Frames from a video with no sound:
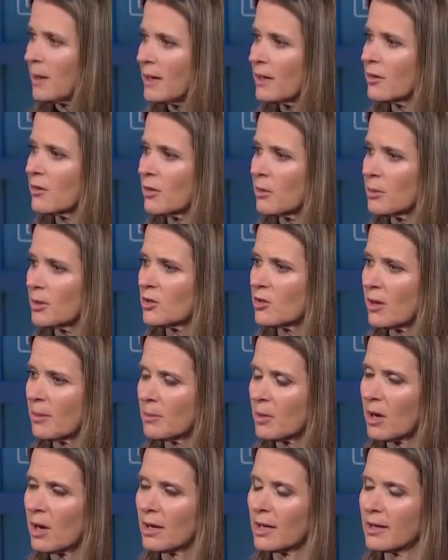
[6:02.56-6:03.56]
spending so much
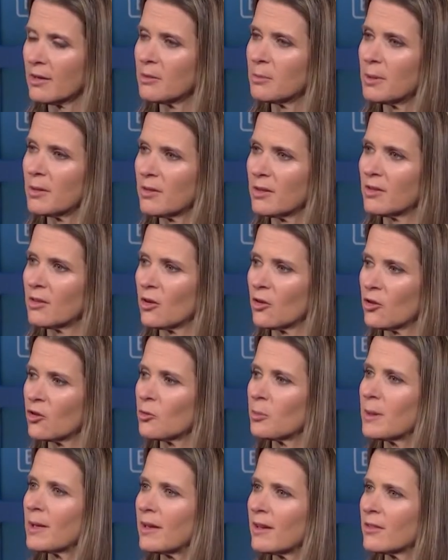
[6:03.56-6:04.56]
time talking to business
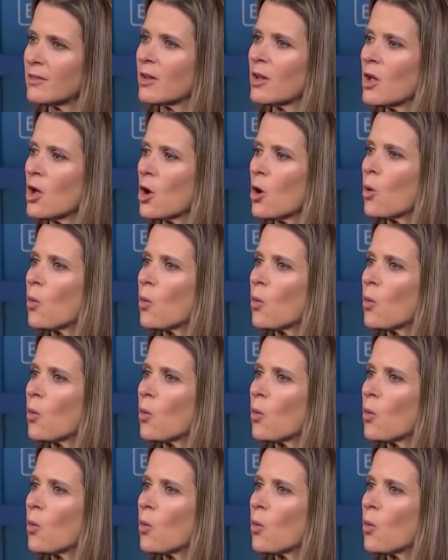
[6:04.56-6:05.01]
owners, because